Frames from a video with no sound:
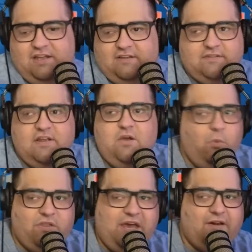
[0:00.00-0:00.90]
is
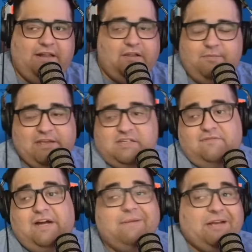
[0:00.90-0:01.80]
without a doubt the best
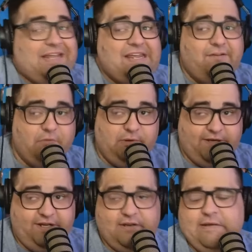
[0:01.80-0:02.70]
environment he ever
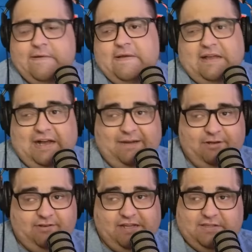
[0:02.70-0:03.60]
played in.
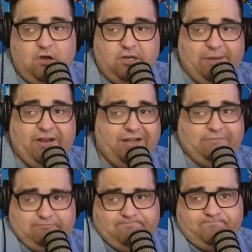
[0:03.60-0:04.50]
And had talked about, like,
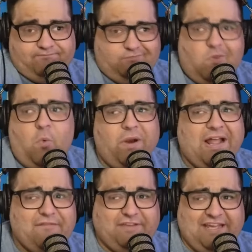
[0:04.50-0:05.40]
when I
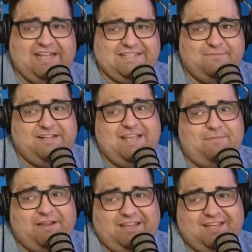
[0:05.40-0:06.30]
have kids, I'm going to take
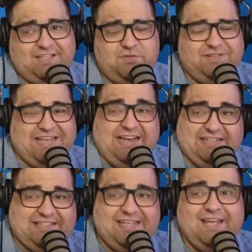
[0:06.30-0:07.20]
my kids to a
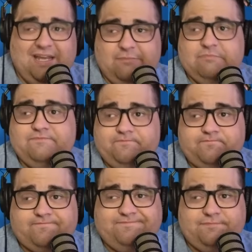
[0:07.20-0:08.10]
Tennessee game
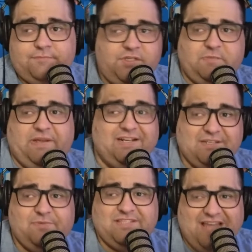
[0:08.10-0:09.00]
just because
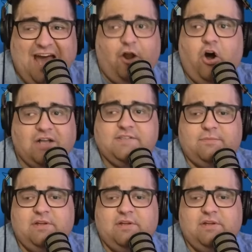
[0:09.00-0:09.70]
it was that awesome.